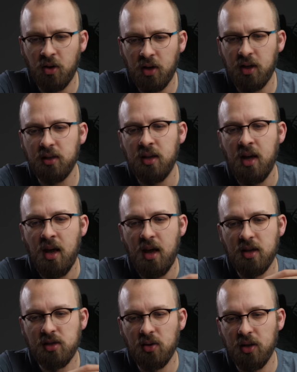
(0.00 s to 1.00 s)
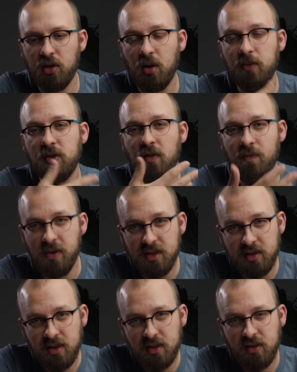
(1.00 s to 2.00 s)
market. So in terms of
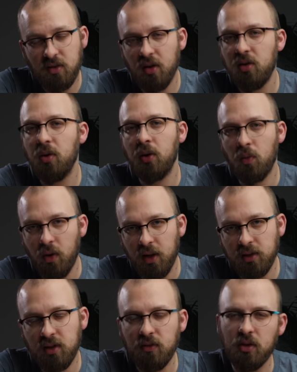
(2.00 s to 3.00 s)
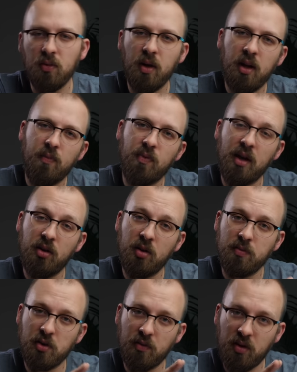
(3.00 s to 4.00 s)
business, they're doing relatively well. In
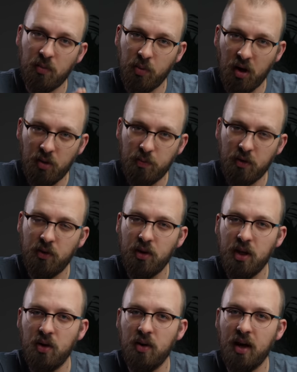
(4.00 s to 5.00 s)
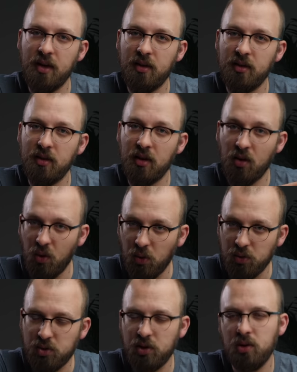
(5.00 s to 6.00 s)
terms of their product portfolio, I think they're
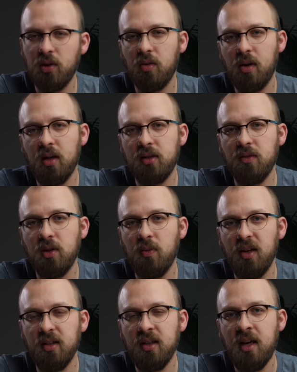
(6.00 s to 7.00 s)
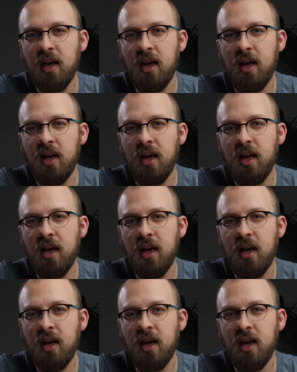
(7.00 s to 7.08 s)
also doing relatively well.